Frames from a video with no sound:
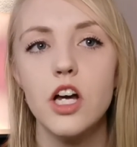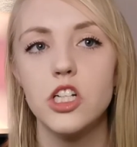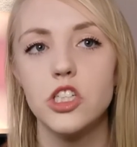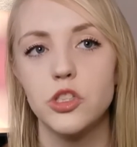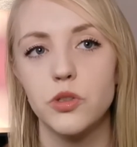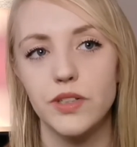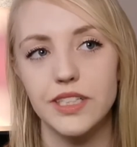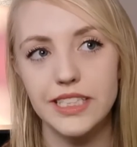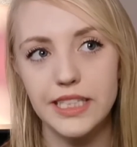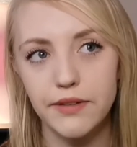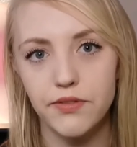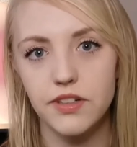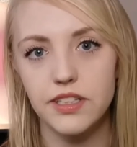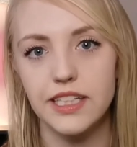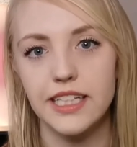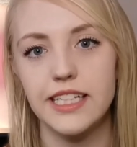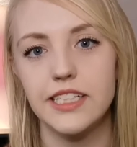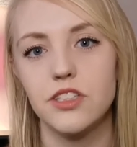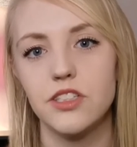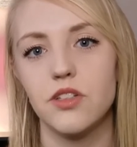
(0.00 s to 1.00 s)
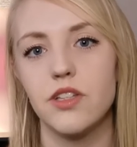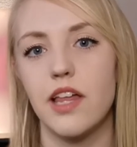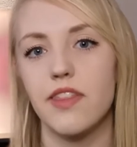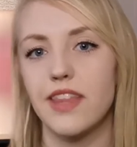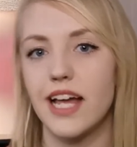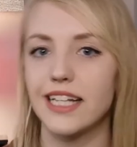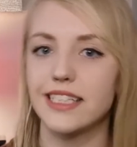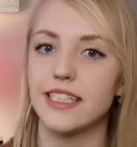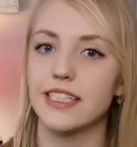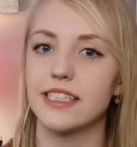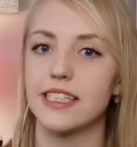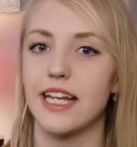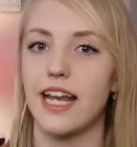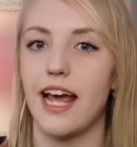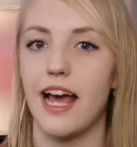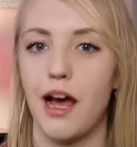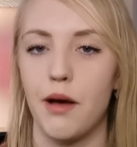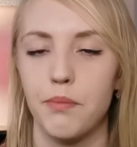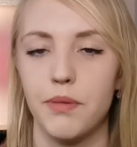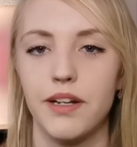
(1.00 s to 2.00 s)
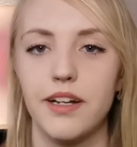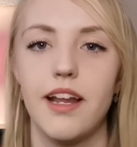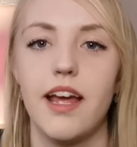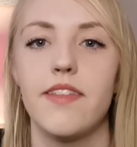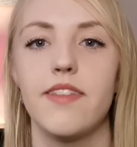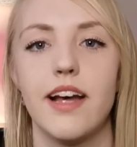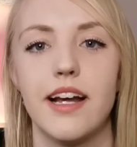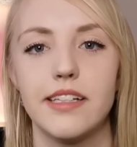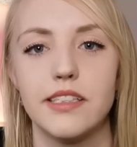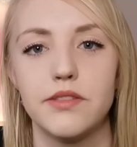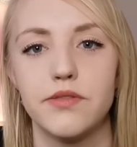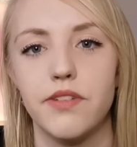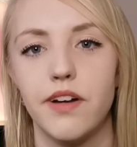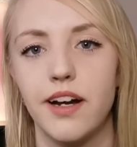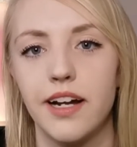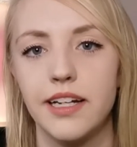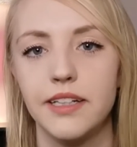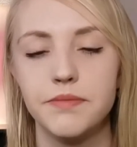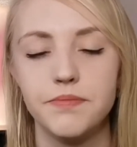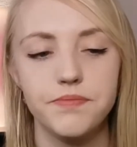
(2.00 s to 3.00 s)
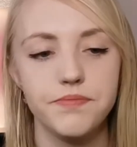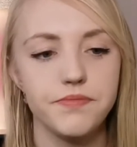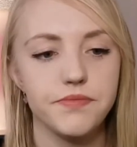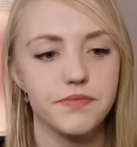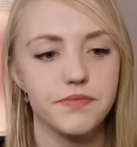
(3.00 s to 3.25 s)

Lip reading: do it differently so that that doesn't happen, and that's fine.